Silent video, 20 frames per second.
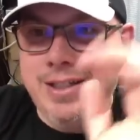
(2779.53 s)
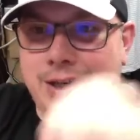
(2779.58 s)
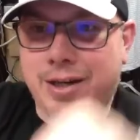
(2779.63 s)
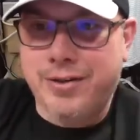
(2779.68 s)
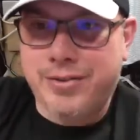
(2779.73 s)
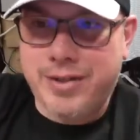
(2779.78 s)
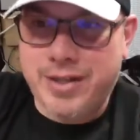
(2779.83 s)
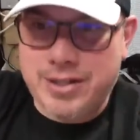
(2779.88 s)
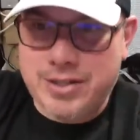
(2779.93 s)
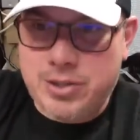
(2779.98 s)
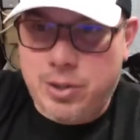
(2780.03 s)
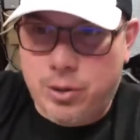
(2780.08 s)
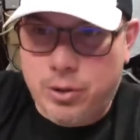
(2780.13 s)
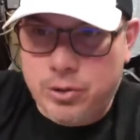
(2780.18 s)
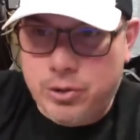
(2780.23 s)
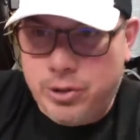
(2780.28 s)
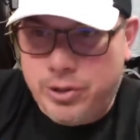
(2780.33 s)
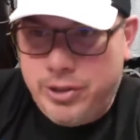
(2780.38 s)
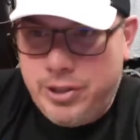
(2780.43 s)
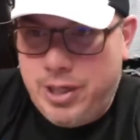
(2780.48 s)
Oh, thanks,
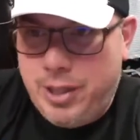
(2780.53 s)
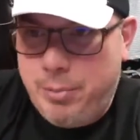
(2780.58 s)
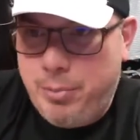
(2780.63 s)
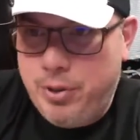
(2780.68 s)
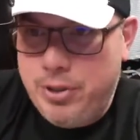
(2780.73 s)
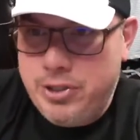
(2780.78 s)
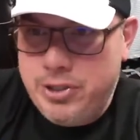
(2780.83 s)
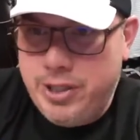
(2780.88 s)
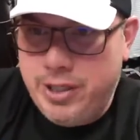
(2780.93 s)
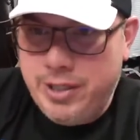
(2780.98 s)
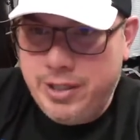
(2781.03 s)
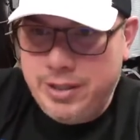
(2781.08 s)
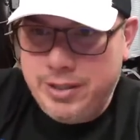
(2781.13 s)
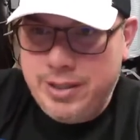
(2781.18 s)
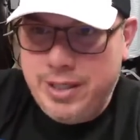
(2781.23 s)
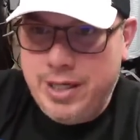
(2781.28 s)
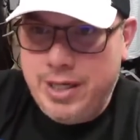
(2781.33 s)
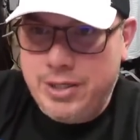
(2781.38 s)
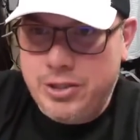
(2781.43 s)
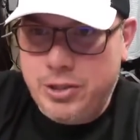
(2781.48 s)
Turtle Trader. I appreciate it.
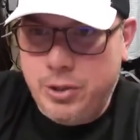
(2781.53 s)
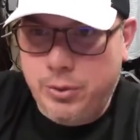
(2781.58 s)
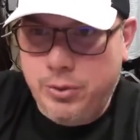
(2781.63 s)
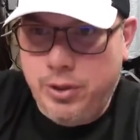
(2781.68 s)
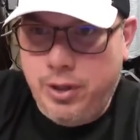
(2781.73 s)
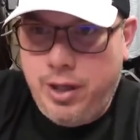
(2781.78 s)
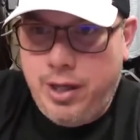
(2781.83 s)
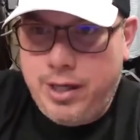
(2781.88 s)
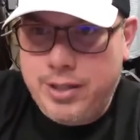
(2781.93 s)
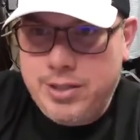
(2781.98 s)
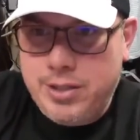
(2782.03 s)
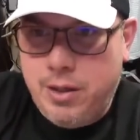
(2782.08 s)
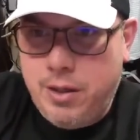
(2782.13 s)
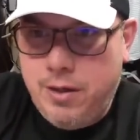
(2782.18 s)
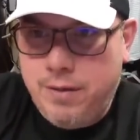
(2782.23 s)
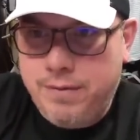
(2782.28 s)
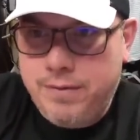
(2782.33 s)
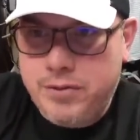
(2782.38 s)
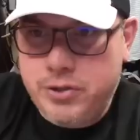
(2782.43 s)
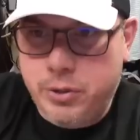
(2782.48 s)
Yeah, showed the lots
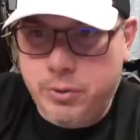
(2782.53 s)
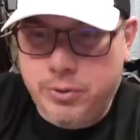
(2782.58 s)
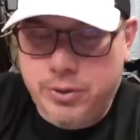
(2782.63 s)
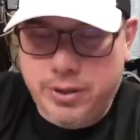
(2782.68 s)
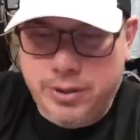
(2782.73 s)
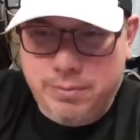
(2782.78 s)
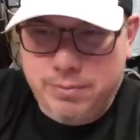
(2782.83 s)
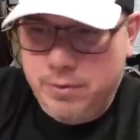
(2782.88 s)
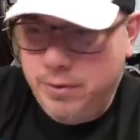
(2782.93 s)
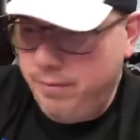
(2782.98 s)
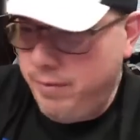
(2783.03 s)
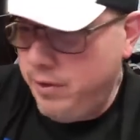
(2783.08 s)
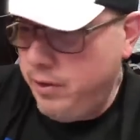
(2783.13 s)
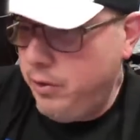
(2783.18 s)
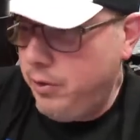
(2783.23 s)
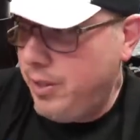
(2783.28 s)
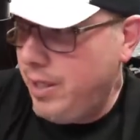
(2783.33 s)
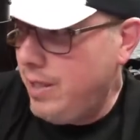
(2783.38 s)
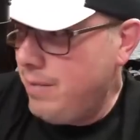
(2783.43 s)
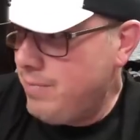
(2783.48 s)
off, showed the
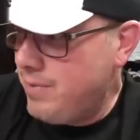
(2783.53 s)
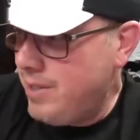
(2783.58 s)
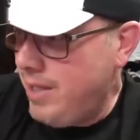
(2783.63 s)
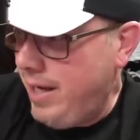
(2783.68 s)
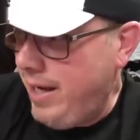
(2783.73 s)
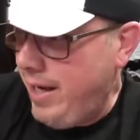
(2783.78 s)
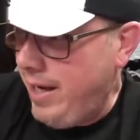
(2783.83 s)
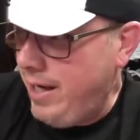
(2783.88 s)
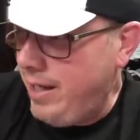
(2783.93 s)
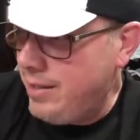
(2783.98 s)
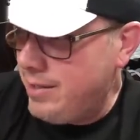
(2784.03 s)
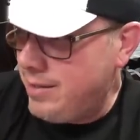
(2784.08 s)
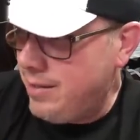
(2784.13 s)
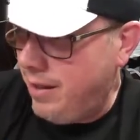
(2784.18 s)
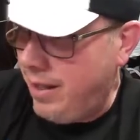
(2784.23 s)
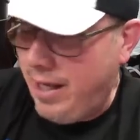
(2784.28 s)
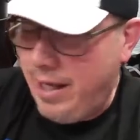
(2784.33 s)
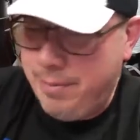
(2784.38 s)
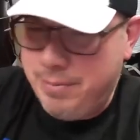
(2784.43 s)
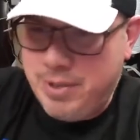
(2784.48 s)
video games, the hats,
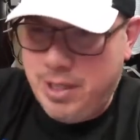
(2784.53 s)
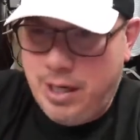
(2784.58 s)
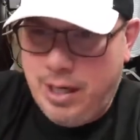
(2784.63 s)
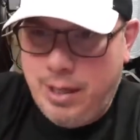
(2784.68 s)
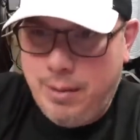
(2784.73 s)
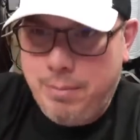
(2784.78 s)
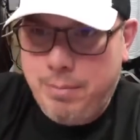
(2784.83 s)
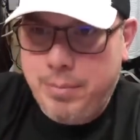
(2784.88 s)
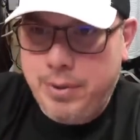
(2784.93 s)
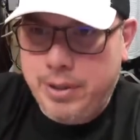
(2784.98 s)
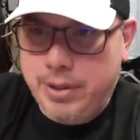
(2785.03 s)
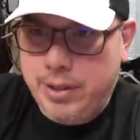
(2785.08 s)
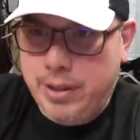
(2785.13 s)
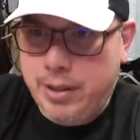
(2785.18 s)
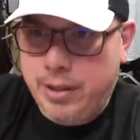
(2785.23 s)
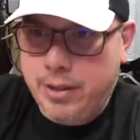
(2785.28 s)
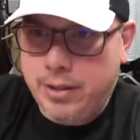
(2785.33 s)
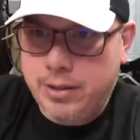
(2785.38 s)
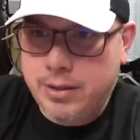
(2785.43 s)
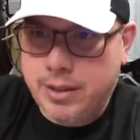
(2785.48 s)
the laptop, and
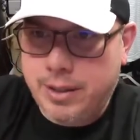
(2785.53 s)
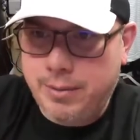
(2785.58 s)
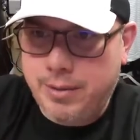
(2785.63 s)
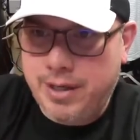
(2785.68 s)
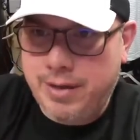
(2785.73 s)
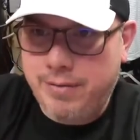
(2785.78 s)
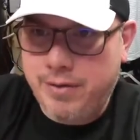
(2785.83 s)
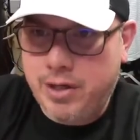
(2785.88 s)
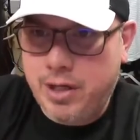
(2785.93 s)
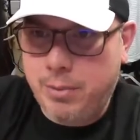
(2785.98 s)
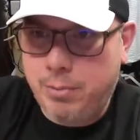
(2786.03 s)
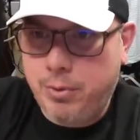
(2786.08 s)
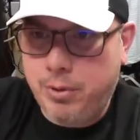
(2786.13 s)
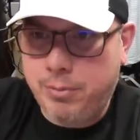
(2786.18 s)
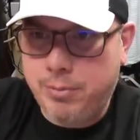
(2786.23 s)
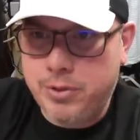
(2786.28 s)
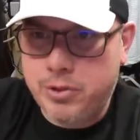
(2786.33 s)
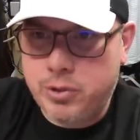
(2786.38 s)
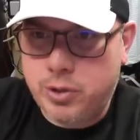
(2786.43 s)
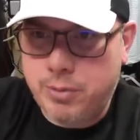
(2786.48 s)
yeah, we have a couple
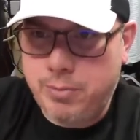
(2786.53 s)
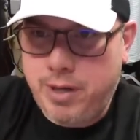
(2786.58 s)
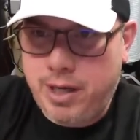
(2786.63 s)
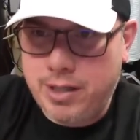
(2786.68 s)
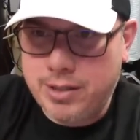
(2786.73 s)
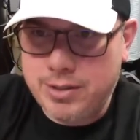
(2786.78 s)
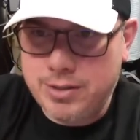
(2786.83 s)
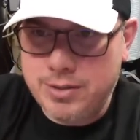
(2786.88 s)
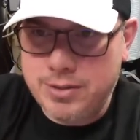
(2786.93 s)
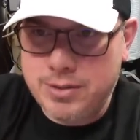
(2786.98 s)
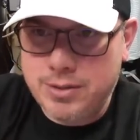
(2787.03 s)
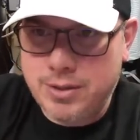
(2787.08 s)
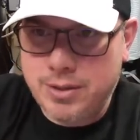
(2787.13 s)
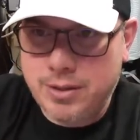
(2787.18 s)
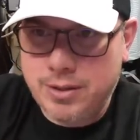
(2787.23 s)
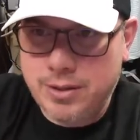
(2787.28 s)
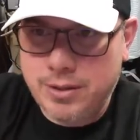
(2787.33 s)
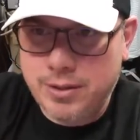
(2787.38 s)
of mystery boxes.